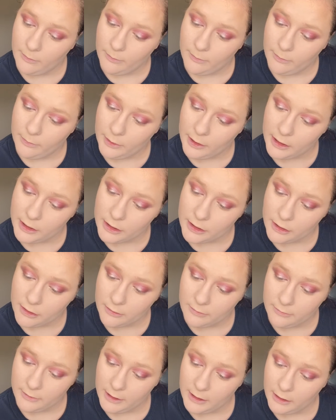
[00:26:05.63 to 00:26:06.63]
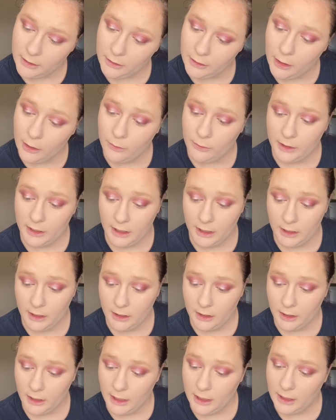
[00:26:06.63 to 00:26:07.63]
blusher Reloaded
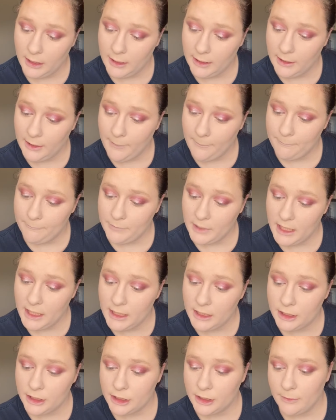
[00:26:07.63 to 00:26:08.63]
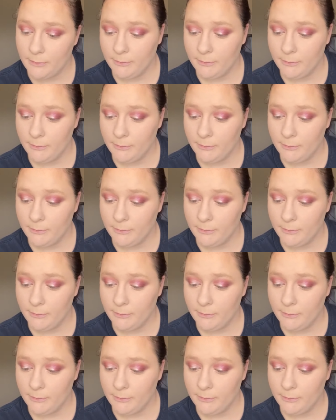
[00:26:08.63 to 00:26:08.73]
in Peach